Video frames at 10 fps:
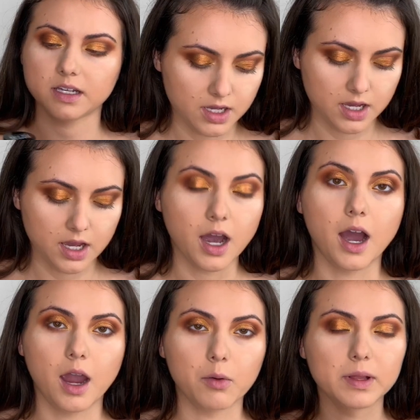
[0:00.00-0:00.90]
and
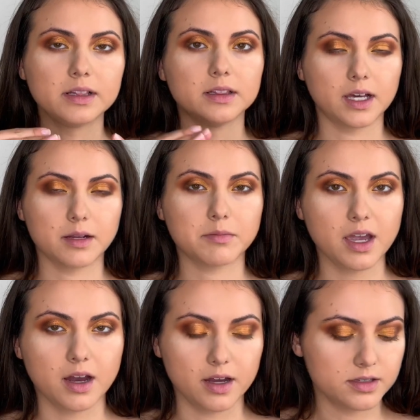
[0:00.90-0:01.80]
I will line my
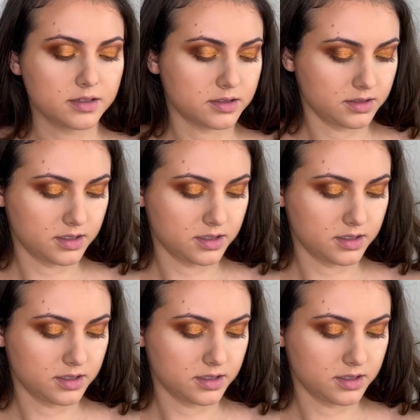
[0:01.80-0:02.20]
eyes.